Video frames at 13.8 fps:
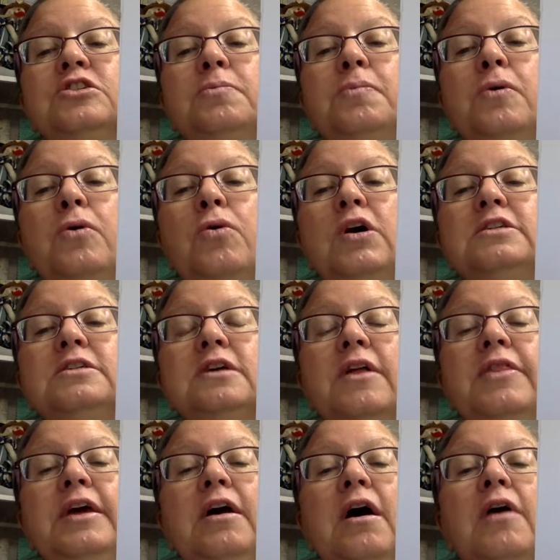supports
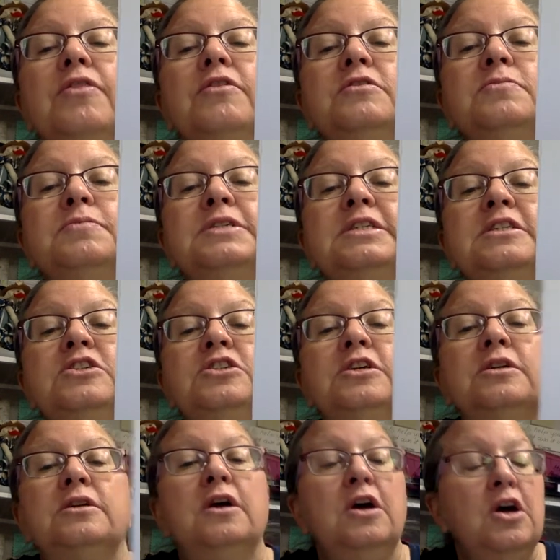the author's position?